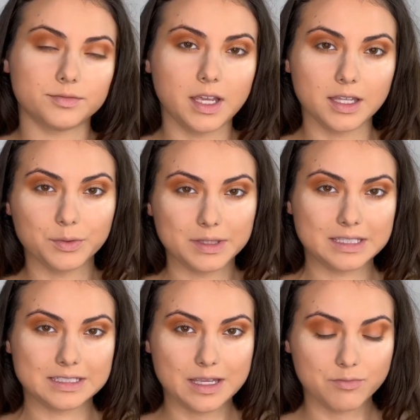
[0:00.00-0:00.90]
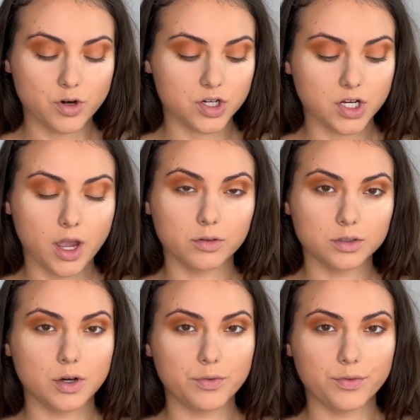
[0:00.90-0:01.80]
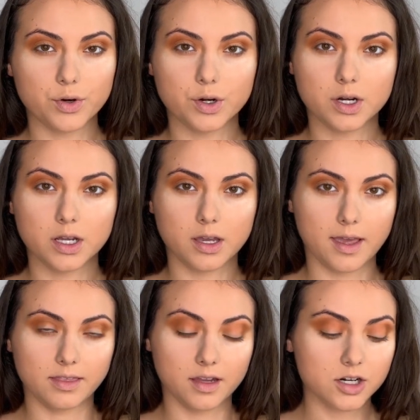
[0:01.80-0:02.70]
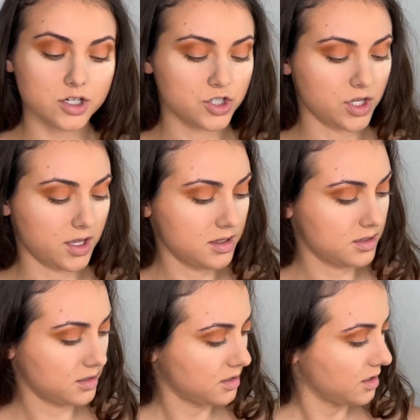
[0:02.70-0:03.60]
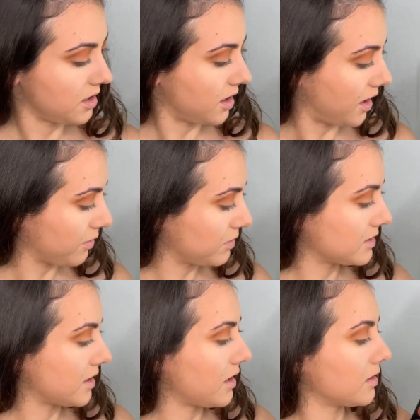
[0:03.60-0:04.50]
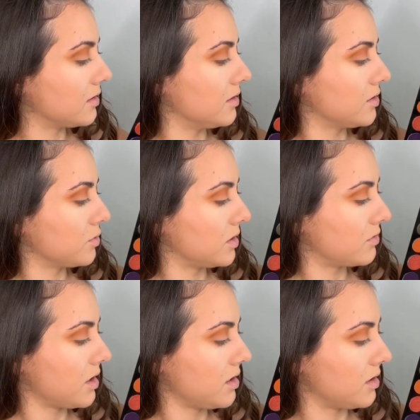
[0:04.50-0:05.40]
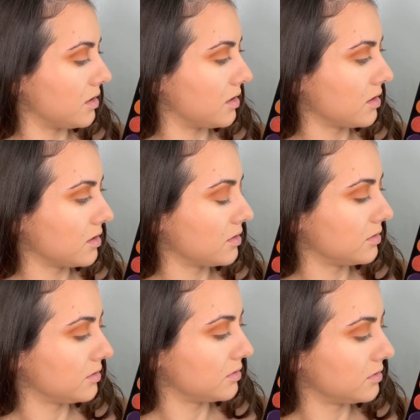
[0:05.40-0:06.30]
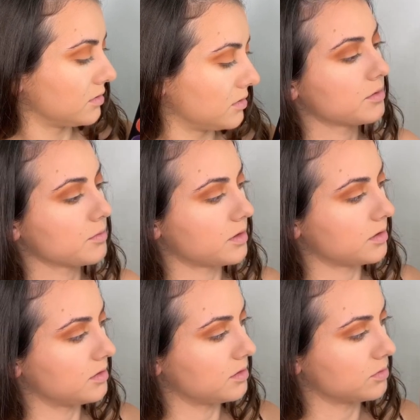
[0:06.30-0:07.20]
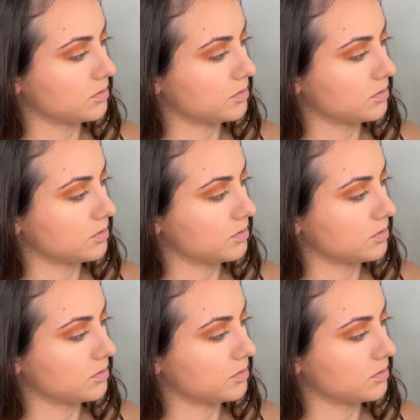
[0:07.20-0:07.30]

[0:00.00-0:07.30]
And with the same brush, I will go for a darker shade. I will take this one right here with this